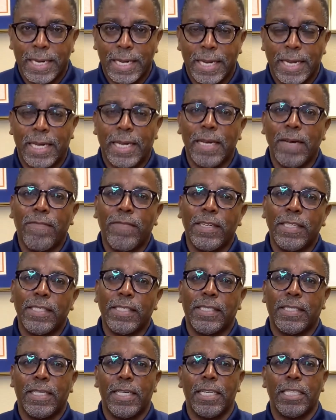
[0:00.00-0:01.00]
give us
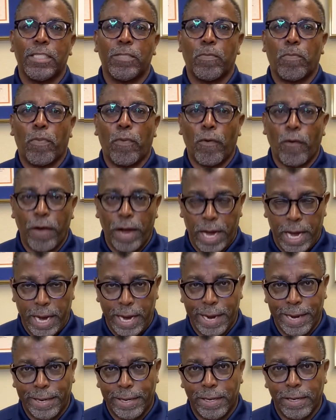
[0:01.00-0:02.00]
this
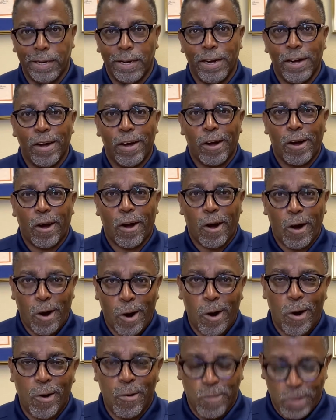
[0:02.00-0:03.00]
bread
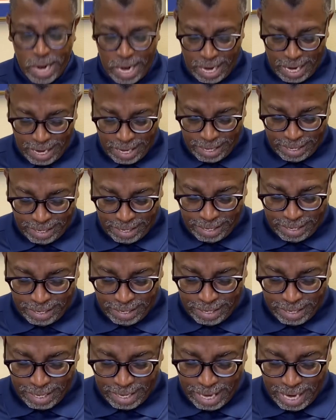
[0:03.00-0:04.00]
always."
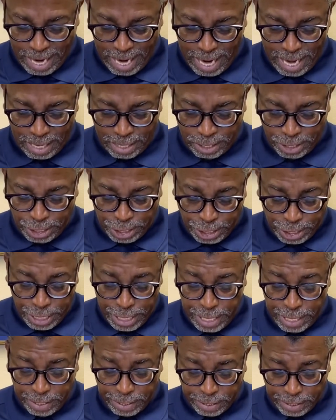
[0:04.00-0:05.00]
And
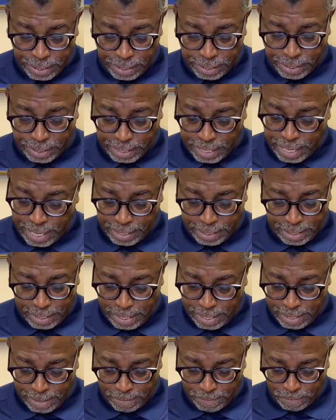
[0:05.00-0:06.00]
Jesus said to
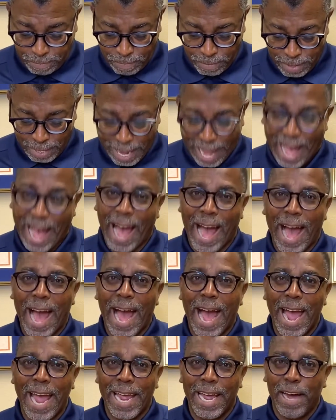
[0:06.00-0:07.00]
them,
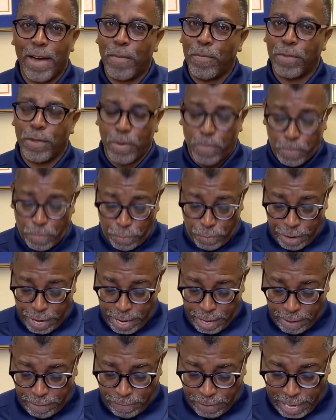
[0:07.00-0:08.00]
"I am the
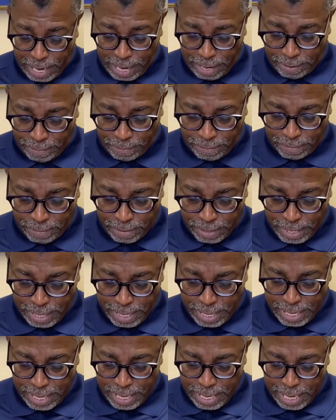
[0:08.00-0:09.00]
bread of life.
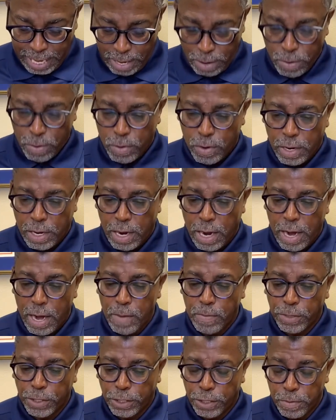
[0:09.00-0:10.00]
He who
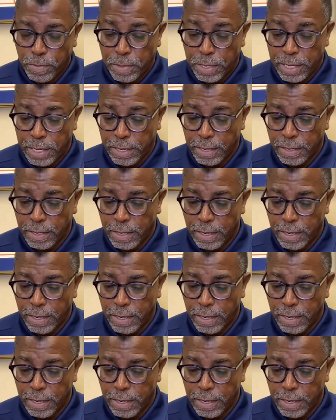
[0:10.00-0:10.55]
comes to me